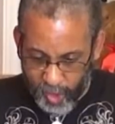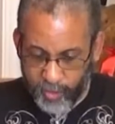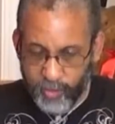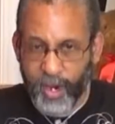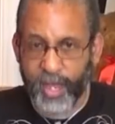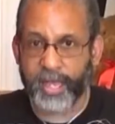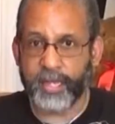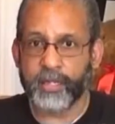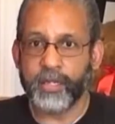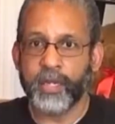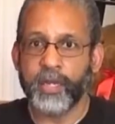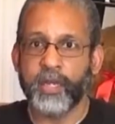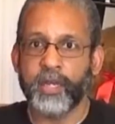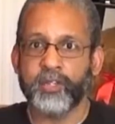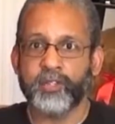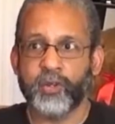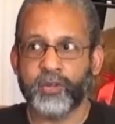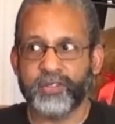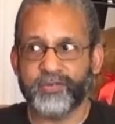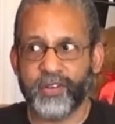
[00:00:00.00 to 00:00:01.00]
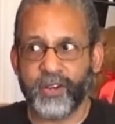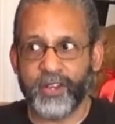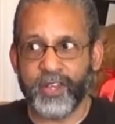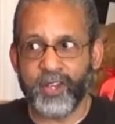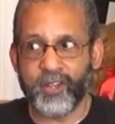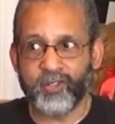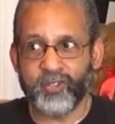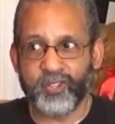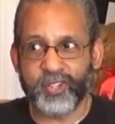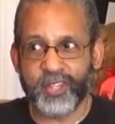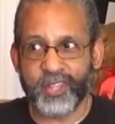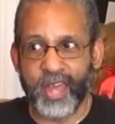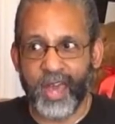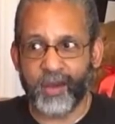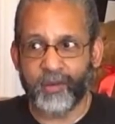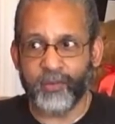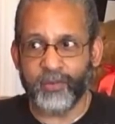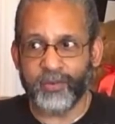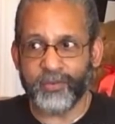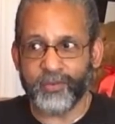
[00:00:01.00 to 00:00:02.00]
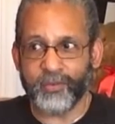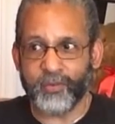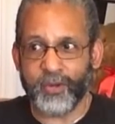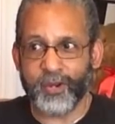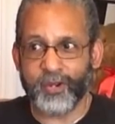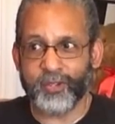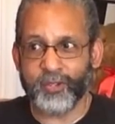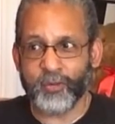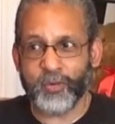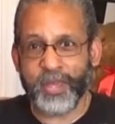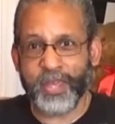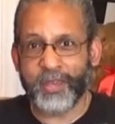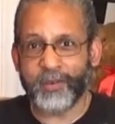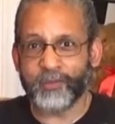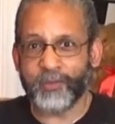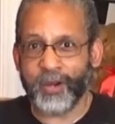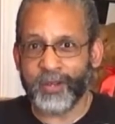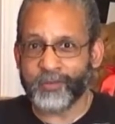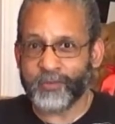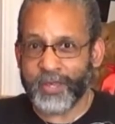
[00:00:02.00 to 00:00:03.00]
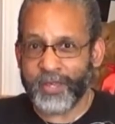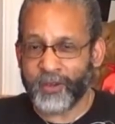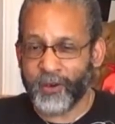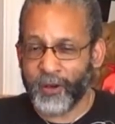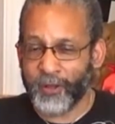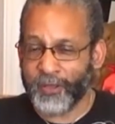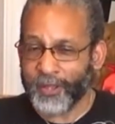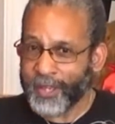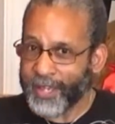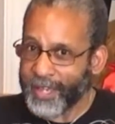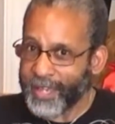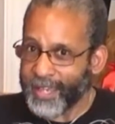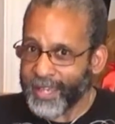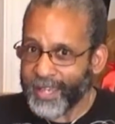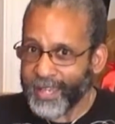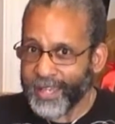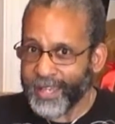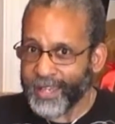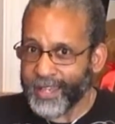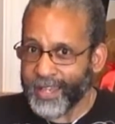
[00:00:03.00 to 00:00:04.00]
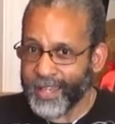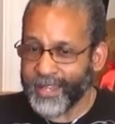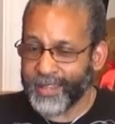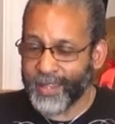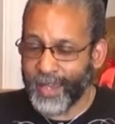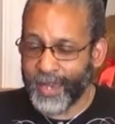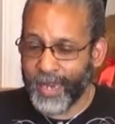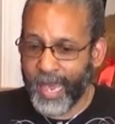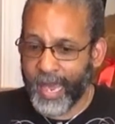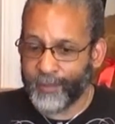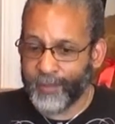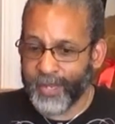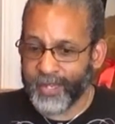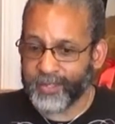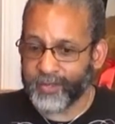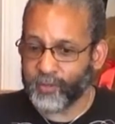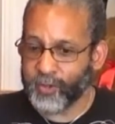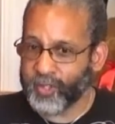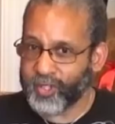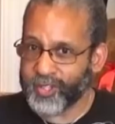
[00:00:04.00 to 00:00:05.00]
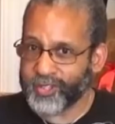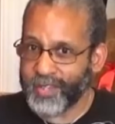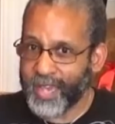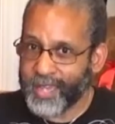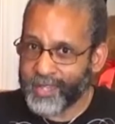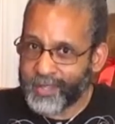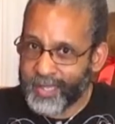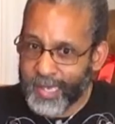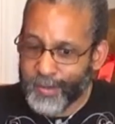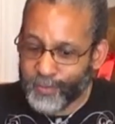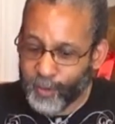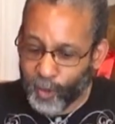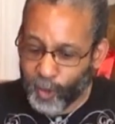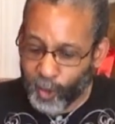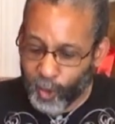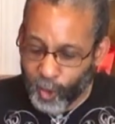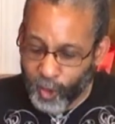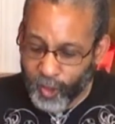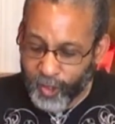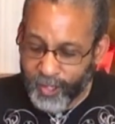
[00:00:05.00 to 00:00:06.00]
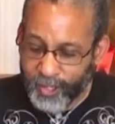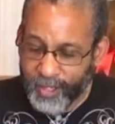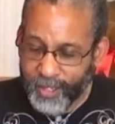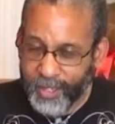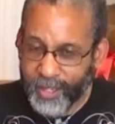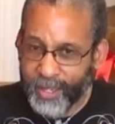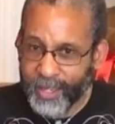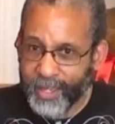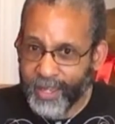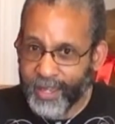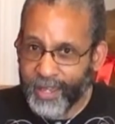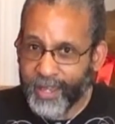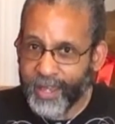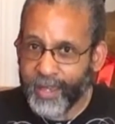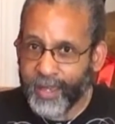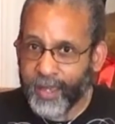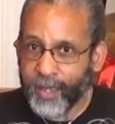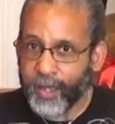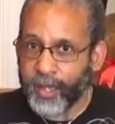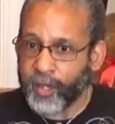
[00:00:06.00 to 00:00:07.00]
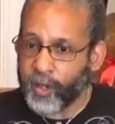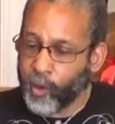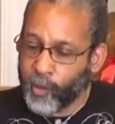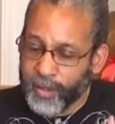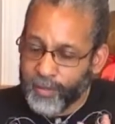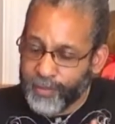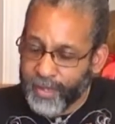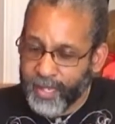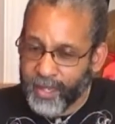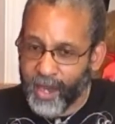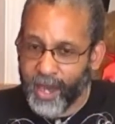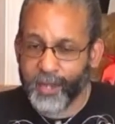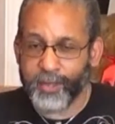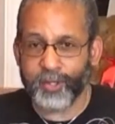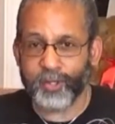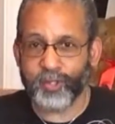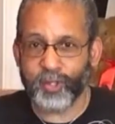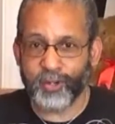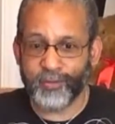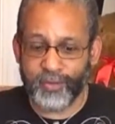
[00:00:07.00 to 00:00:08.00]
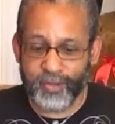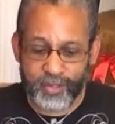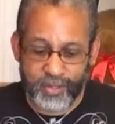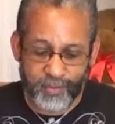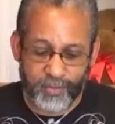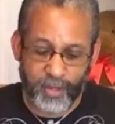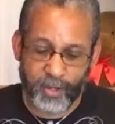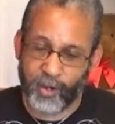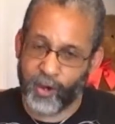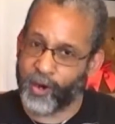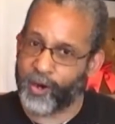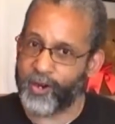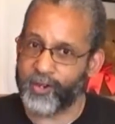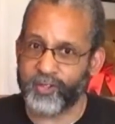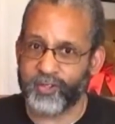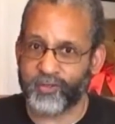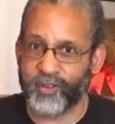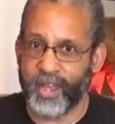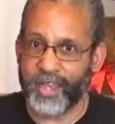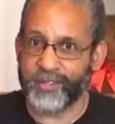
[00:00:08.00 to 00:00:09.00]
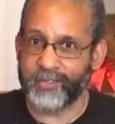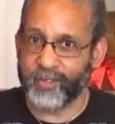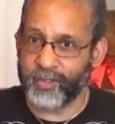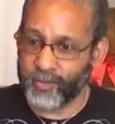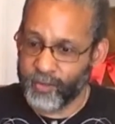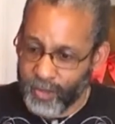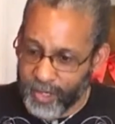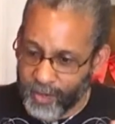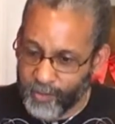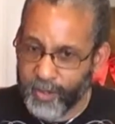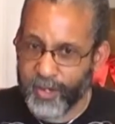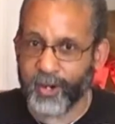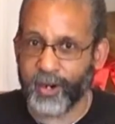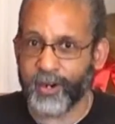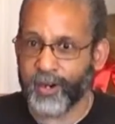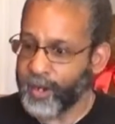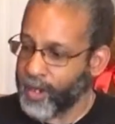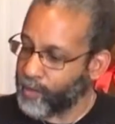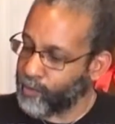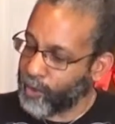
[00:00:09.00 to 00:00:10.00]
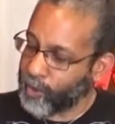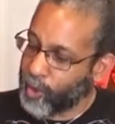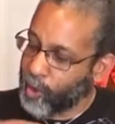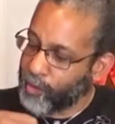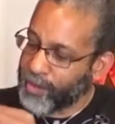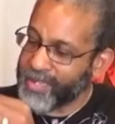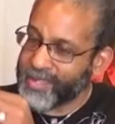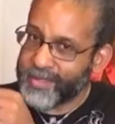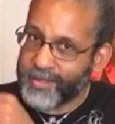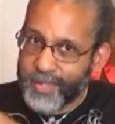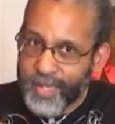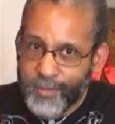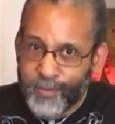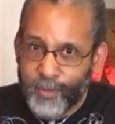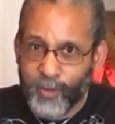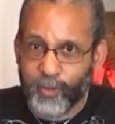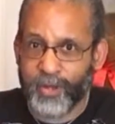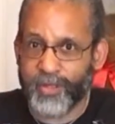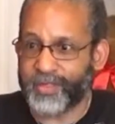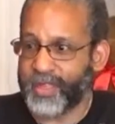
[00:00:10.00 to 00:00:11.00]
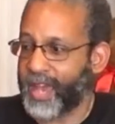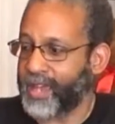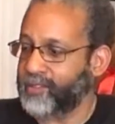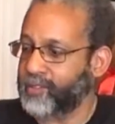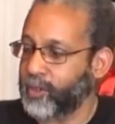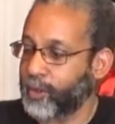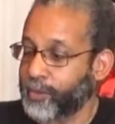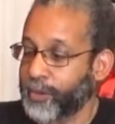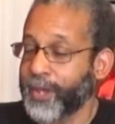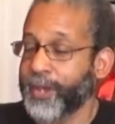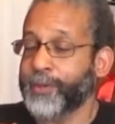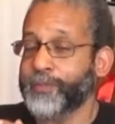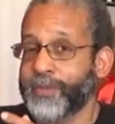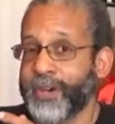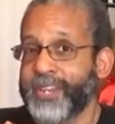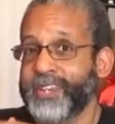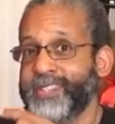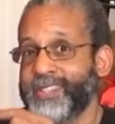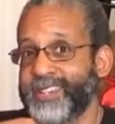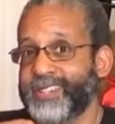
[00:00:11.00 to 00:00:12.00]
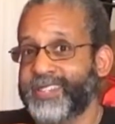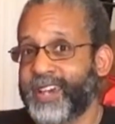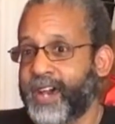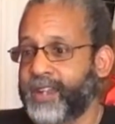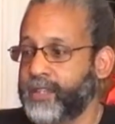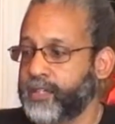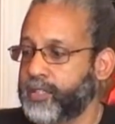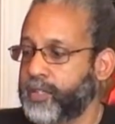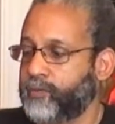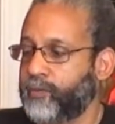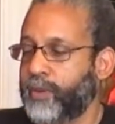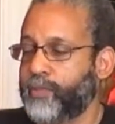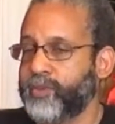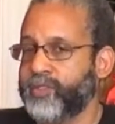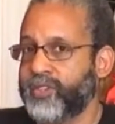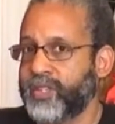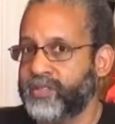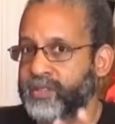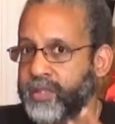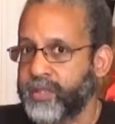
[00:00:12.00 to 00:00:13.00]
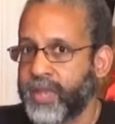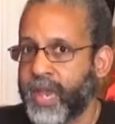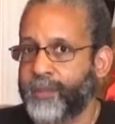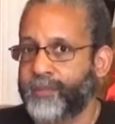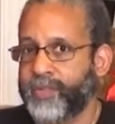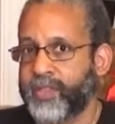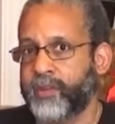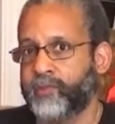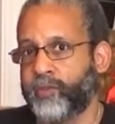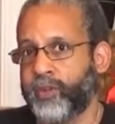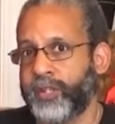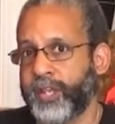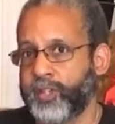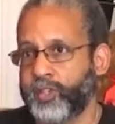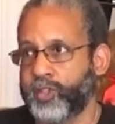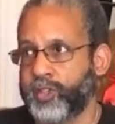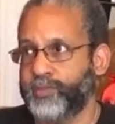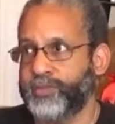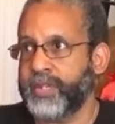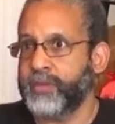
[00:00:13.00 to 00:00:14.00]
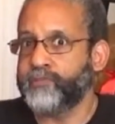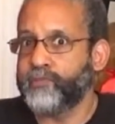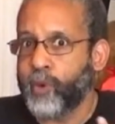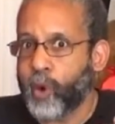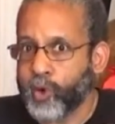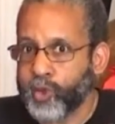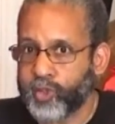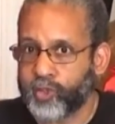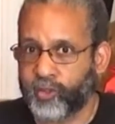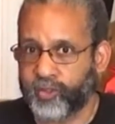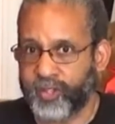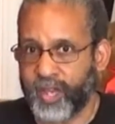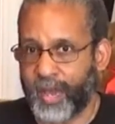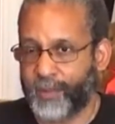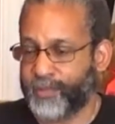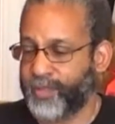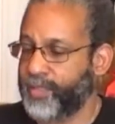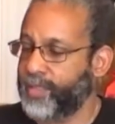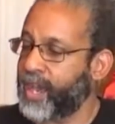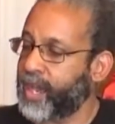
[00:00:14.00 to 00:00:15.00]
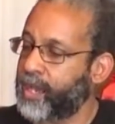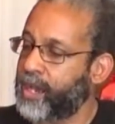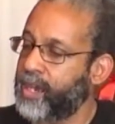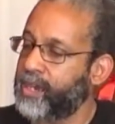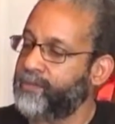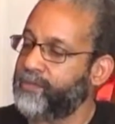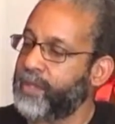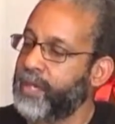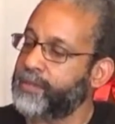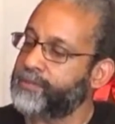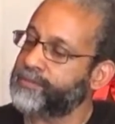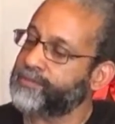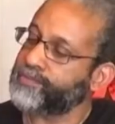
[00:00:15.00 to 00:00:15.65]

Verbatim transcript: right? So it's very interesting that we're doing what we call the hidden dynamics, which is a deeper look going beyond the surface of the cards, right? So here we are, we're going deeper with that. So but in this context, it represents a depth in relationships, emotional depth, that kind of thing,